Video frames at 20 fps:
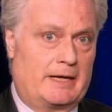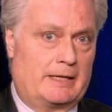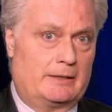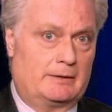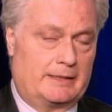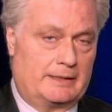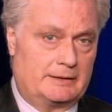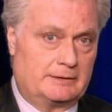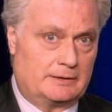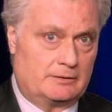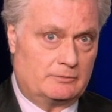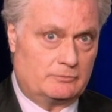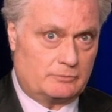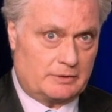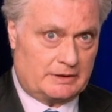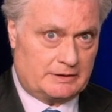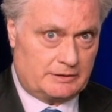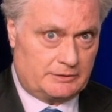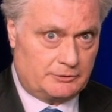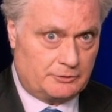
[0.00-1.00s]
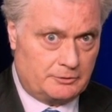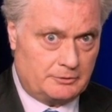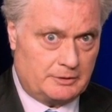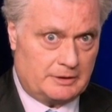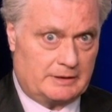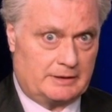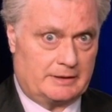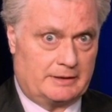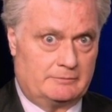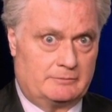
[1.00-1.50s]
pegylation, which
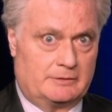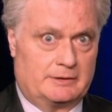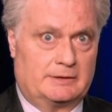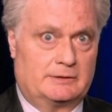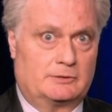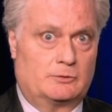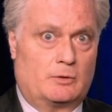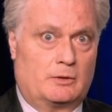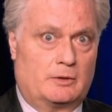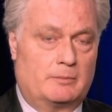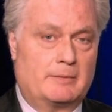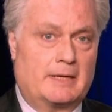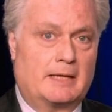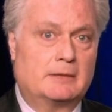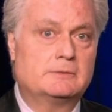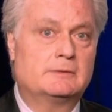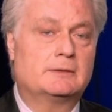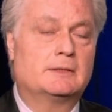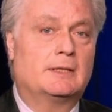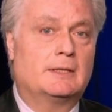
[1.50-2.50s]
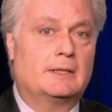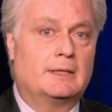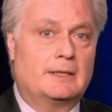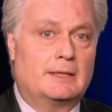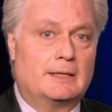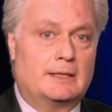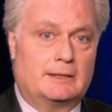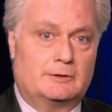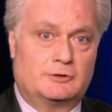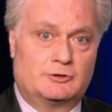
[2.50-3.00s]
Uni-Qleaver is all about,
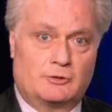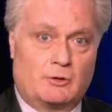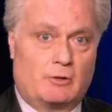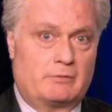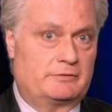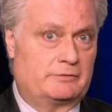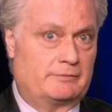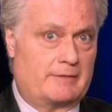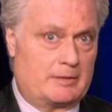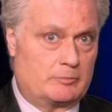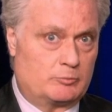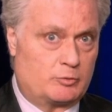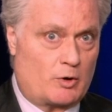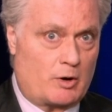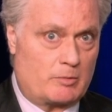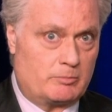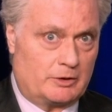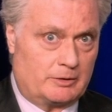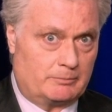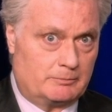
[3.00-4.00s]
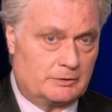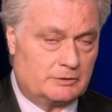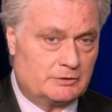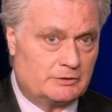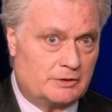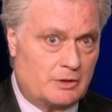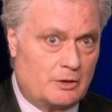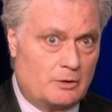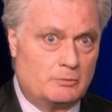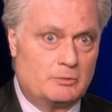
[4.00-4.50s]
solves that problem.
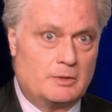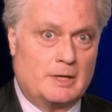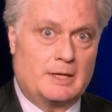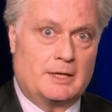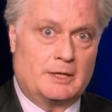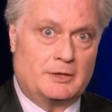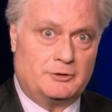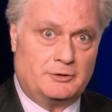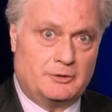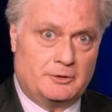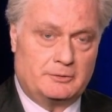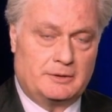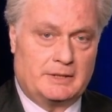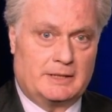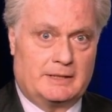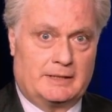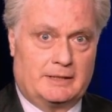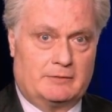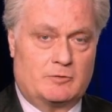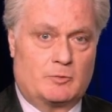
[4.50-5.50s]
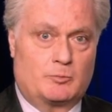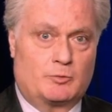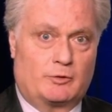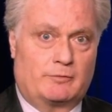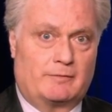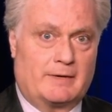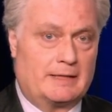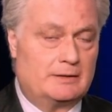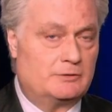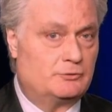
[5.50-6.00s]
So Uni-Qleaver
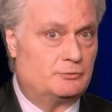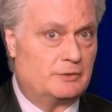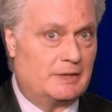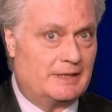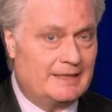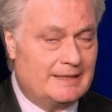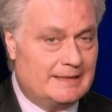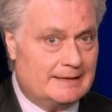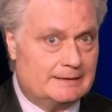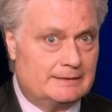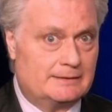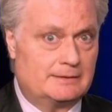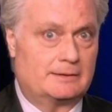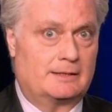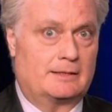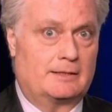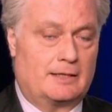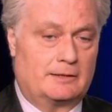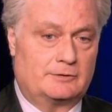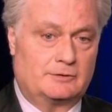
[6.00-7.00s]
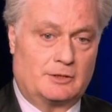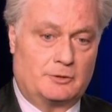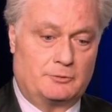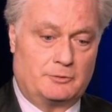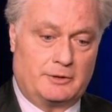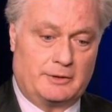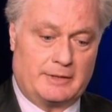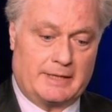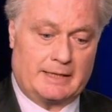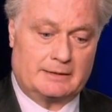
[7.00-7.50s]
provides release, so
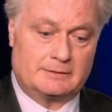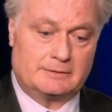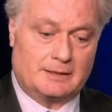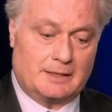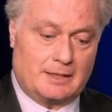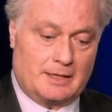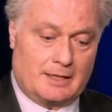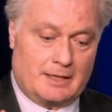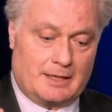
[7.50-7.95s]
you get